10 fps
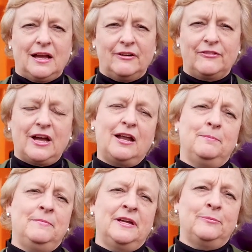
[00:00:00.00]
I've got
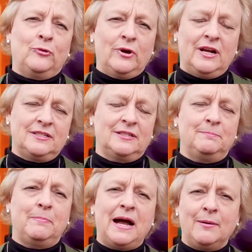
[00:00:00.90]
them
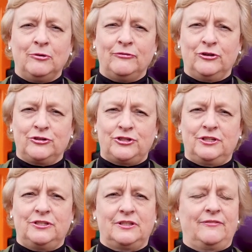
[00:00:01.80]
memorizing Bible
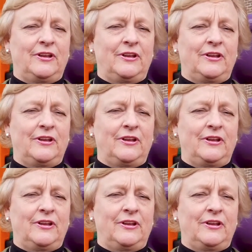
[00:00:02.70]
verses.